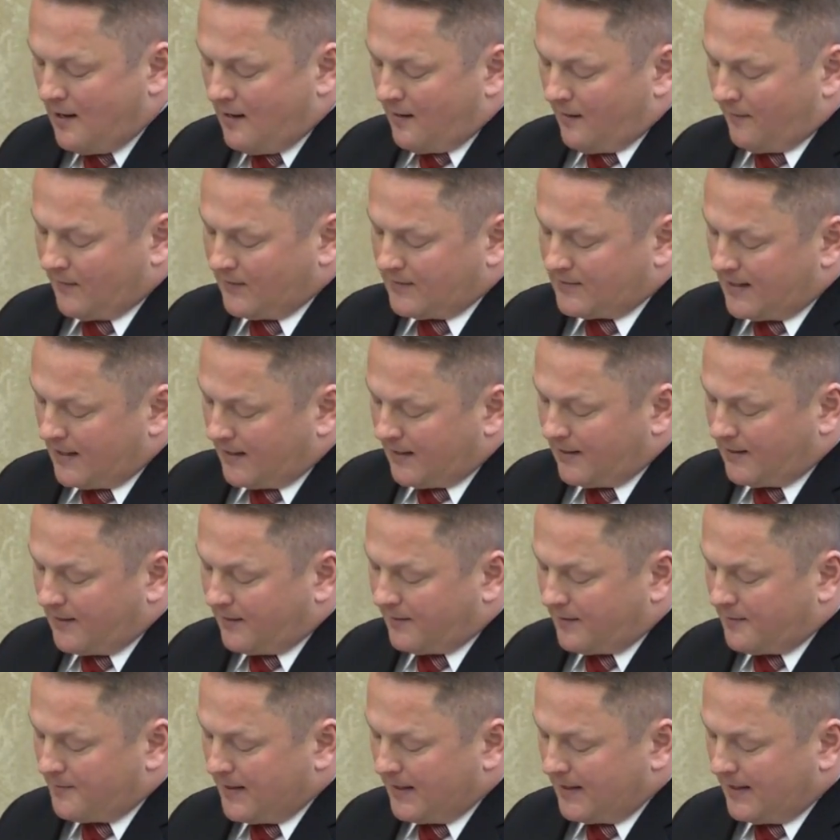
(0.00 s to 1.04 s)
of
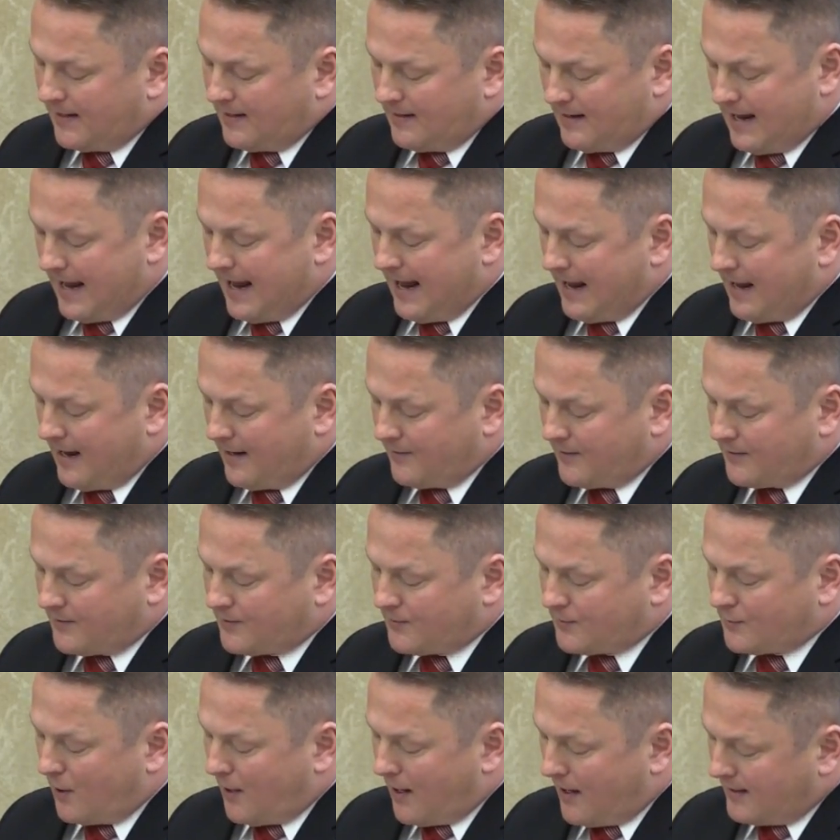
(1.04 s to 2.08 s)
Executive Committee and
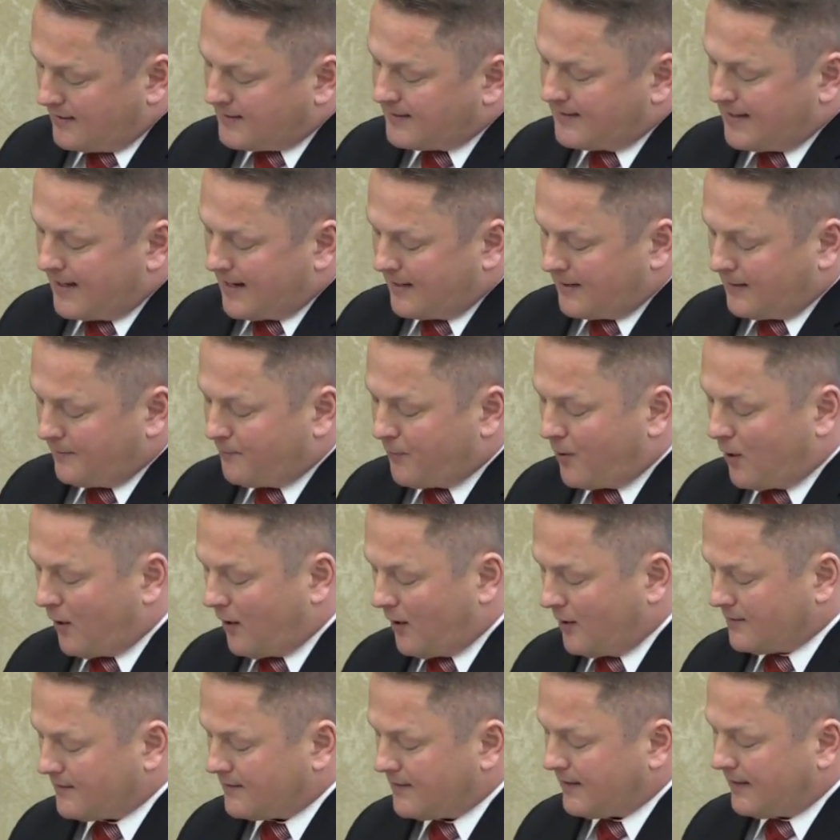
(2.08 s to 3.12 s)
the Standing
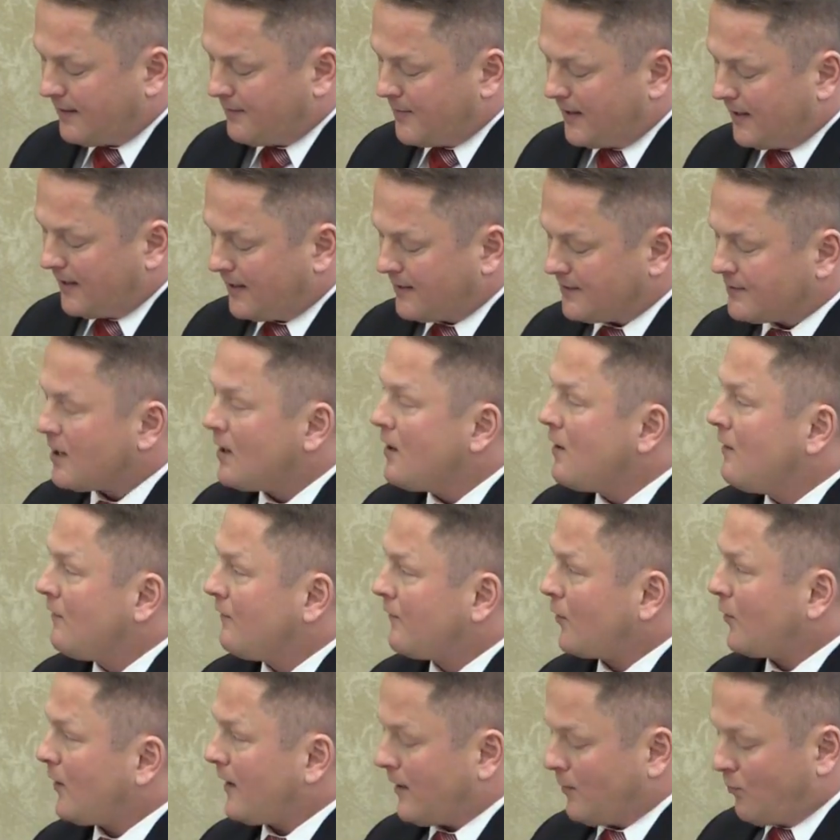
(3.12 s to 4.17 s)
Policy Committees
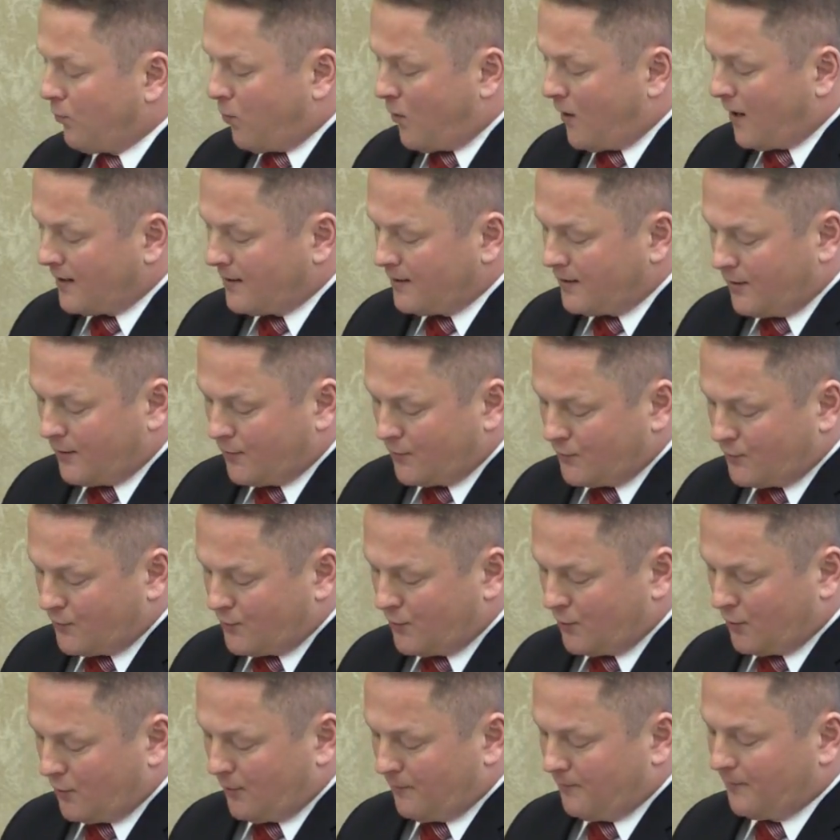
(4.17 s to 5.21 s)
for a one-year
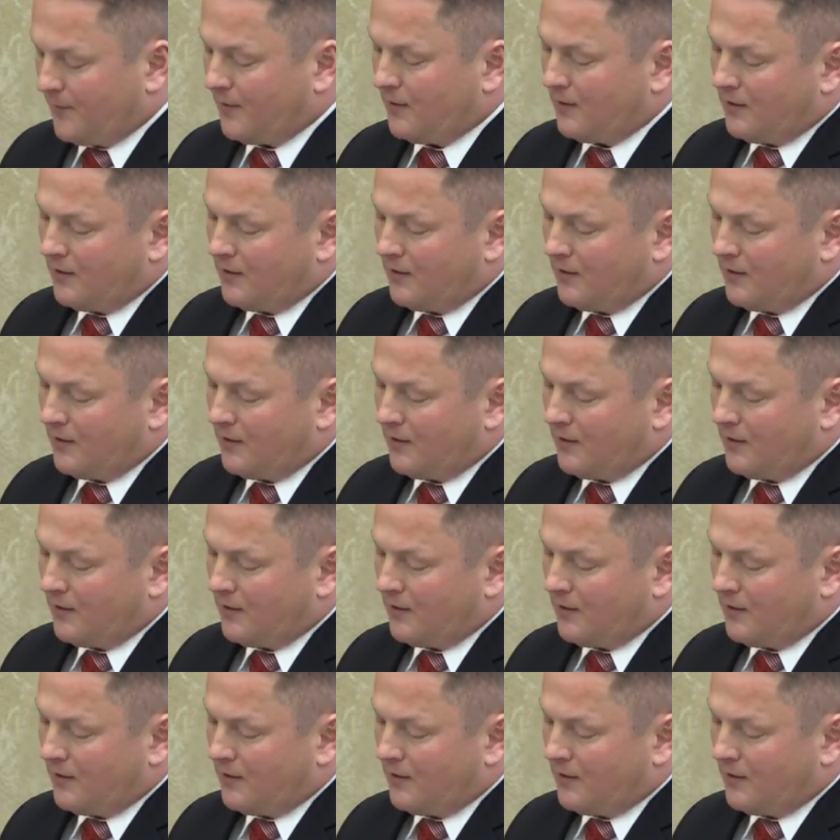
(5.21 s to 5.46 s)
term.